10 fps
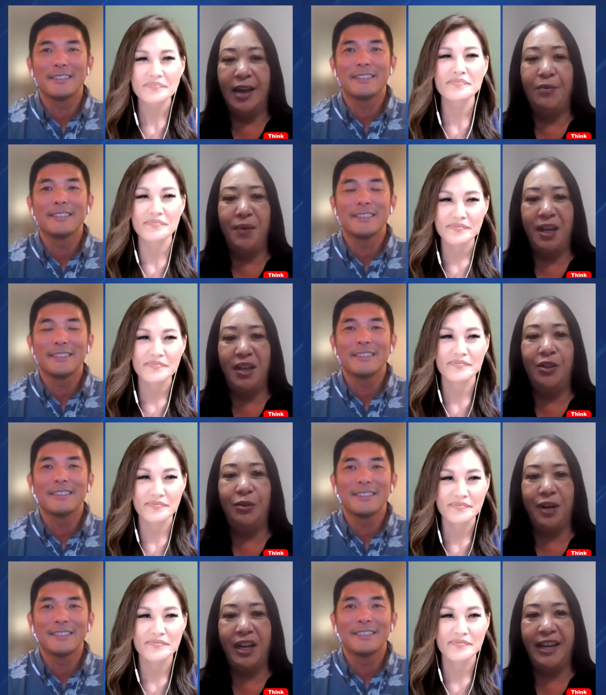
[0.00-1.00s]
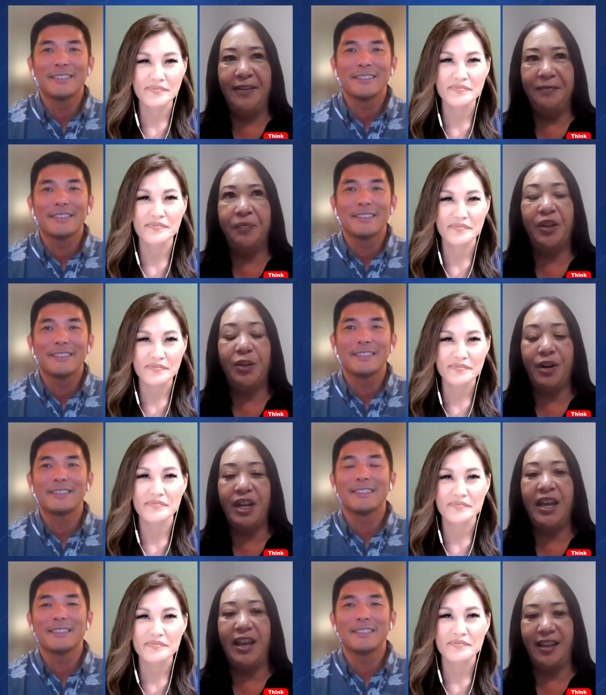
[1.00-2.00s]
Speaker 1: that would be three,
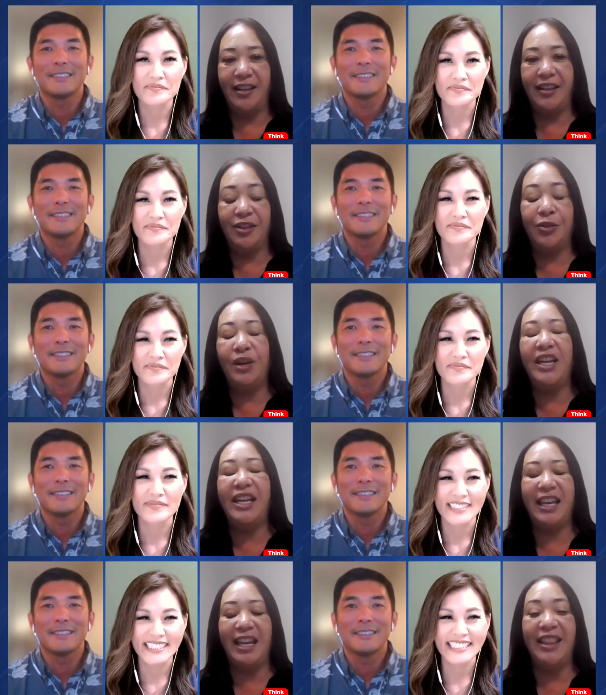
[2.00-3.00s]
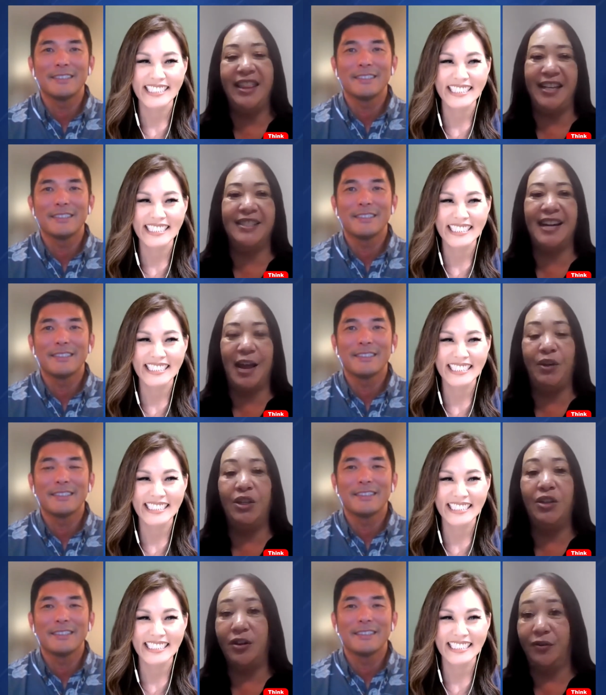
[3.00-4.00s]
three king, three key things that I
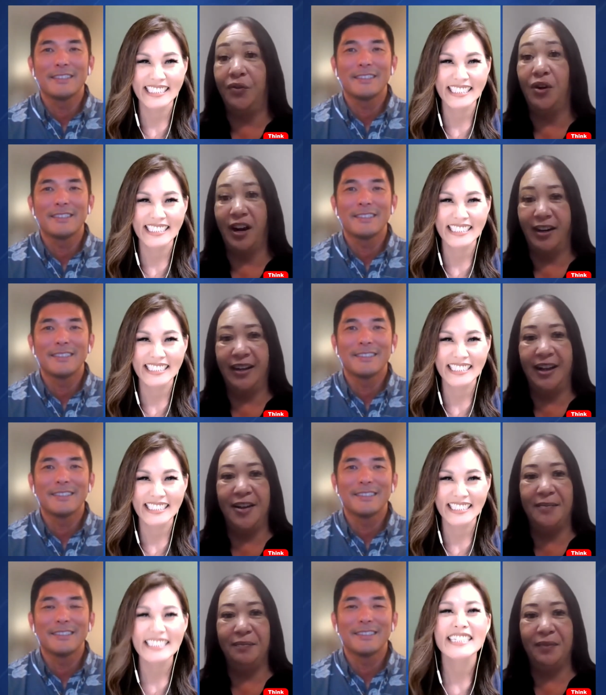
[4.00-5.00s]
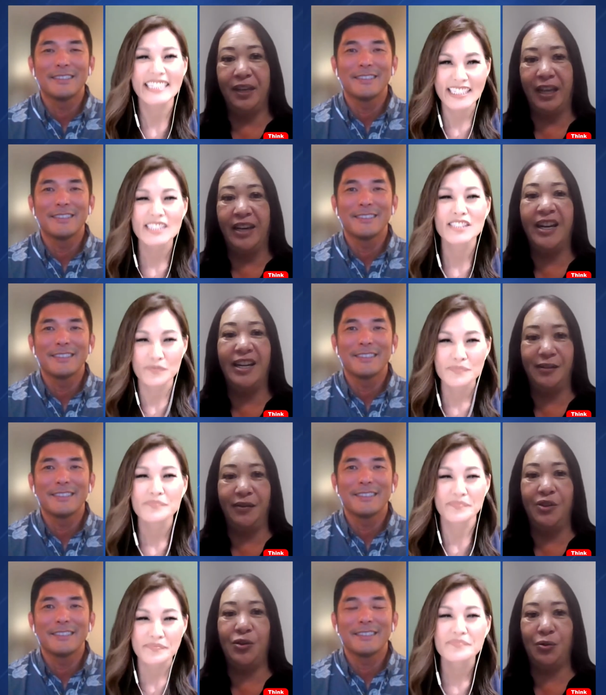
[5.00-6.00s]
would look for um, in an
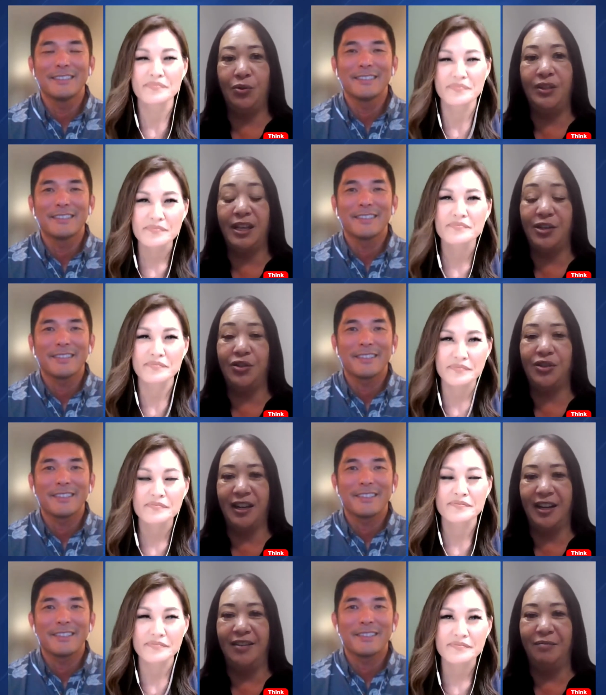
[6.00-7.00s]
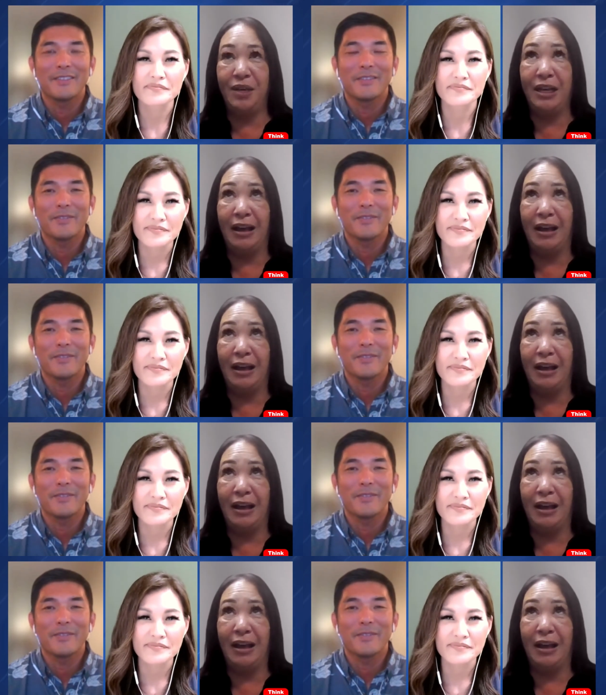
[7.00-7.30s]
individual who's interested in